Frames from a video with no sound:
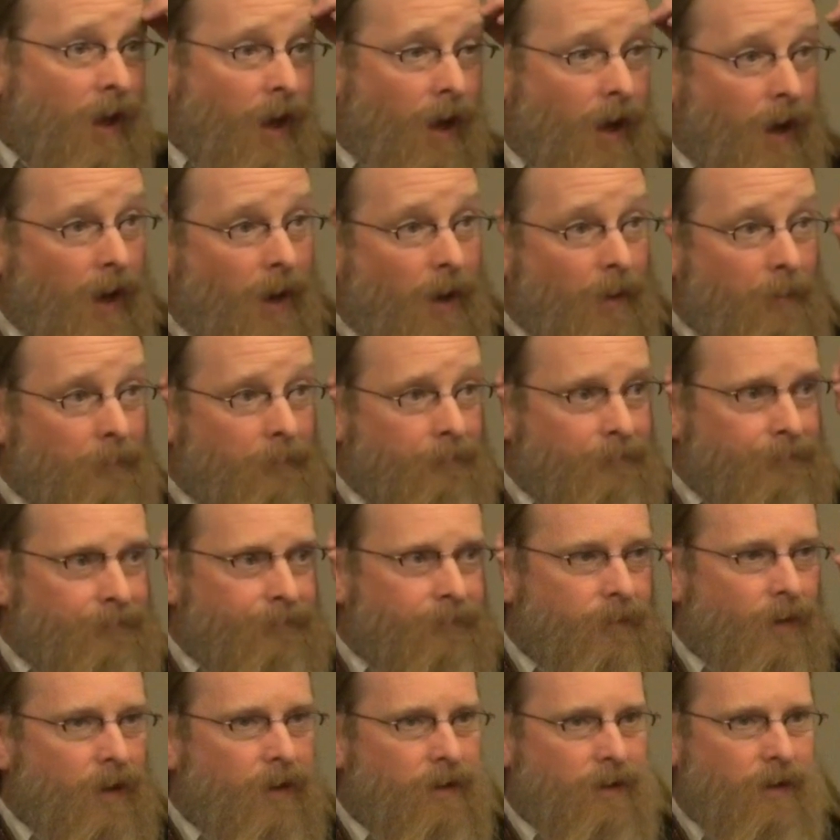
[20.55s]

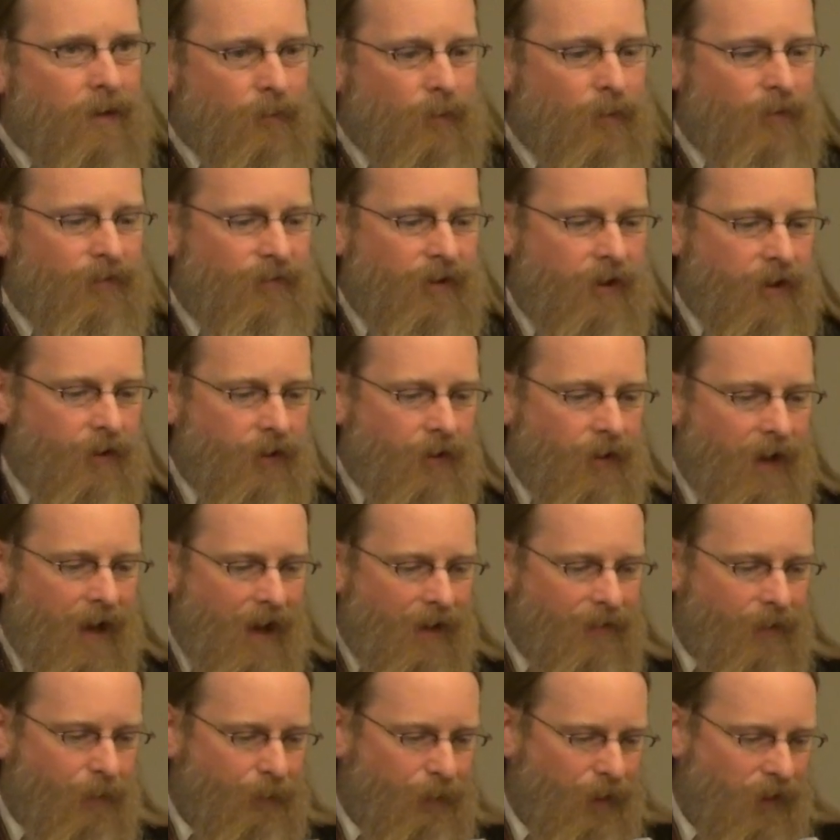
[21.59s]
Was here,
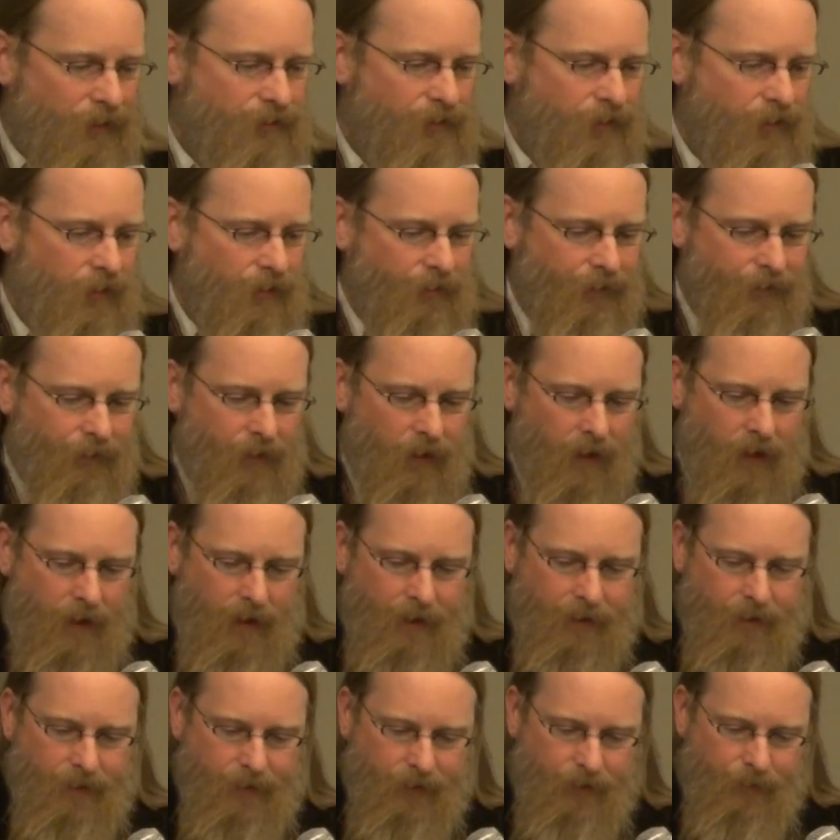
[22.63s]
had the pleasure of
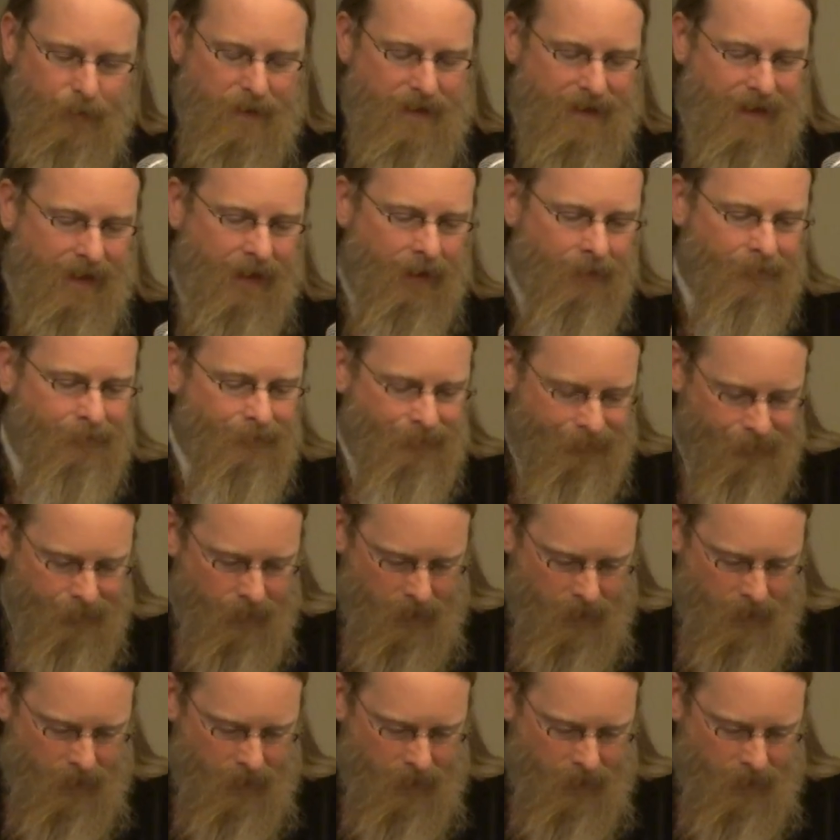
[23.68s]
speaking